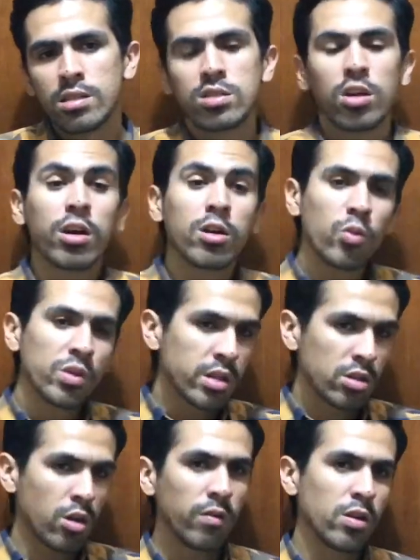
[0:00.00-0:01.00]
starting with
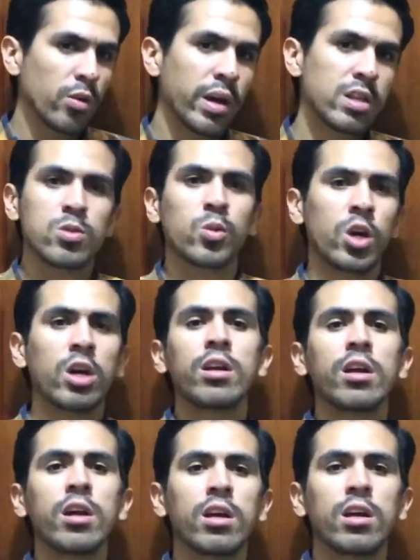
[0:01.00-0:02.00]
the WH
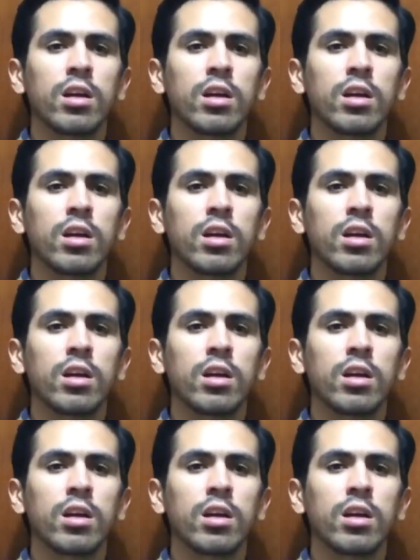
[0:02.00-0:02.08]
word,